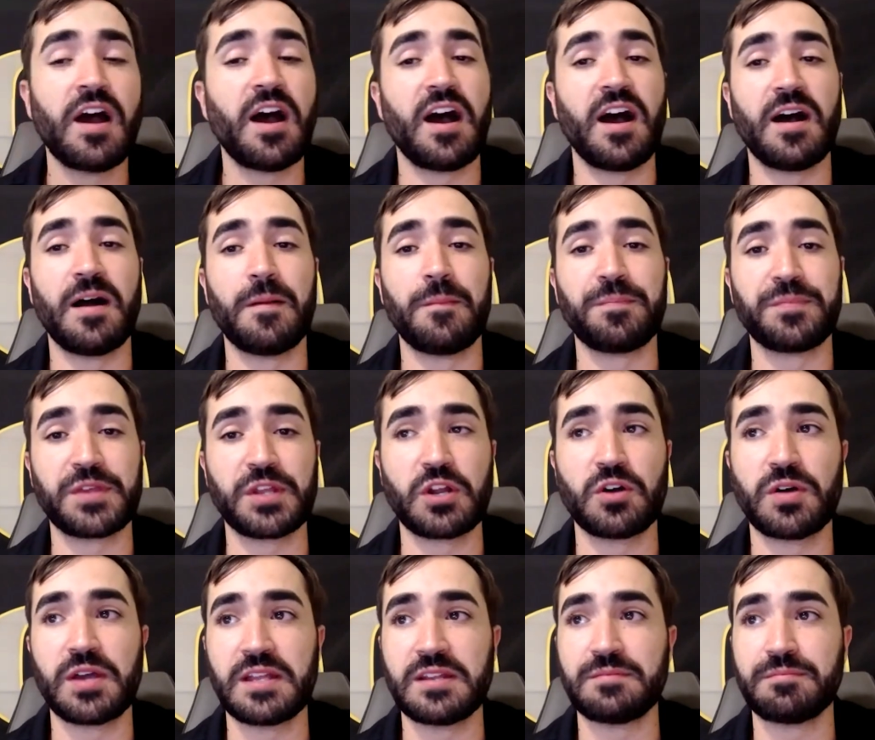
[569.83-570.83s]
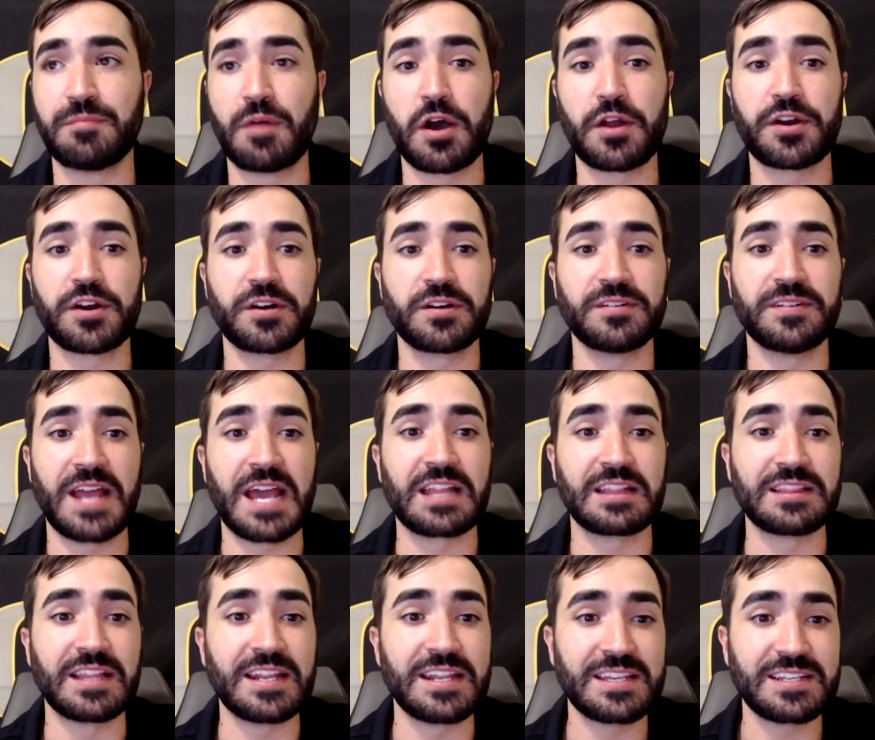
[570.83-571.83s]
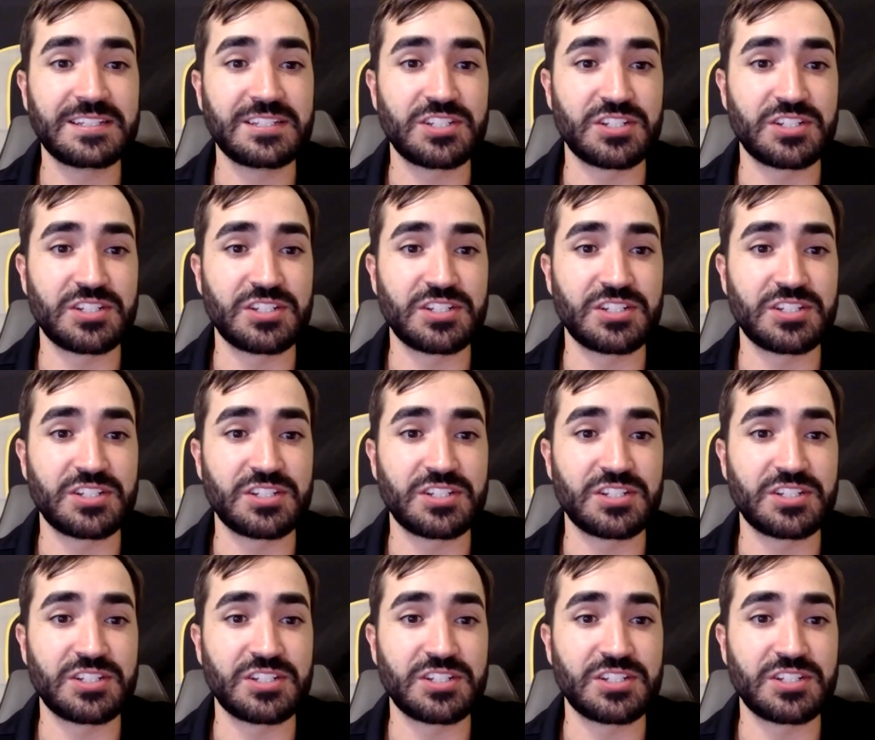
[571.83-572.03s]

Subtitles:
In modern athletics,